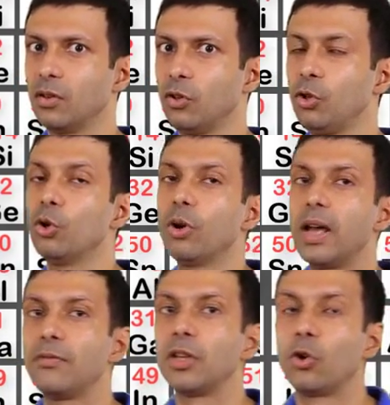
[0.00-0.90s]
You don't
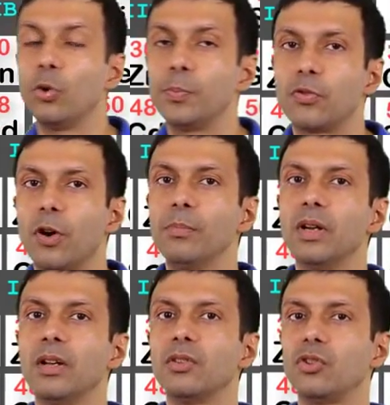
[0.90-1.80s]
have the groups from
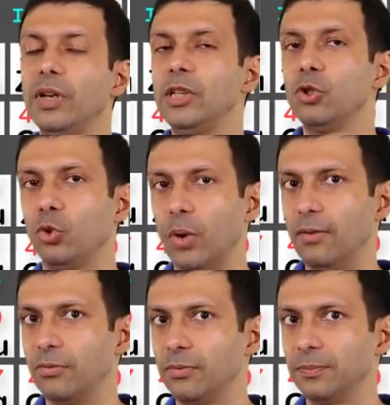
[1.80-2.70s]
3 to
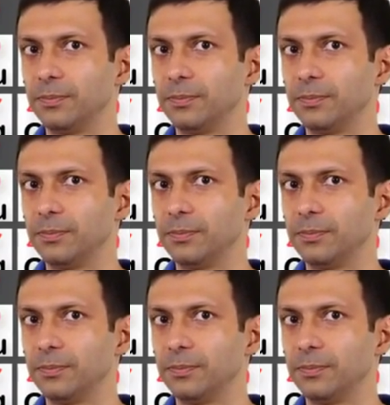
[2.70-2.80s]
12.